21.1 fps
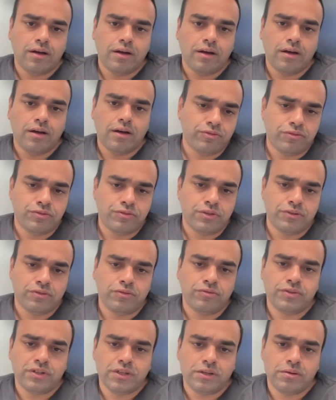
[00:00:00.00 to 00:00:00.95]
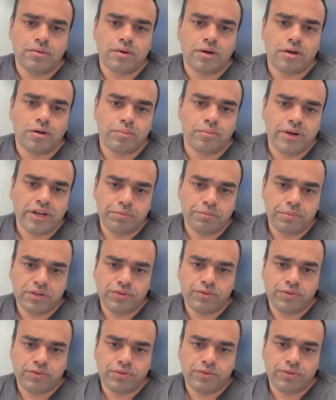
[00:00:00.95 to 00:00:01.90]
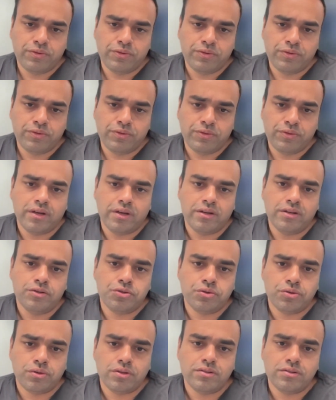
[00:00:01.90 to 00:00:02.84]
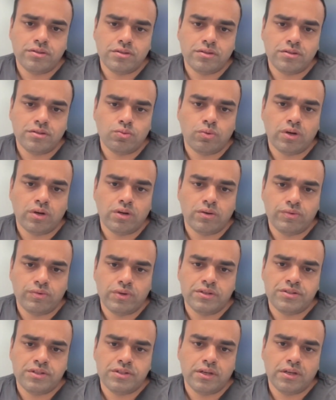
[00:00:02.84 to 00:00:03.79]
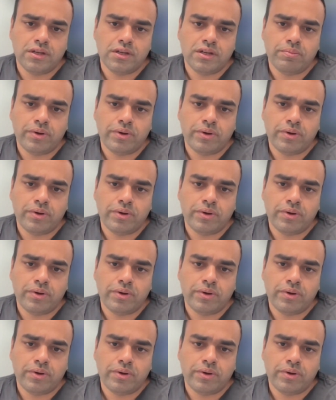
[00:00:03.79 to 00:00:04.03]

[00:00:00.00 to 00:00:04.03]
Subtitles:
maybe a 50-50 break between cash pay and insurance is what we are seeing in our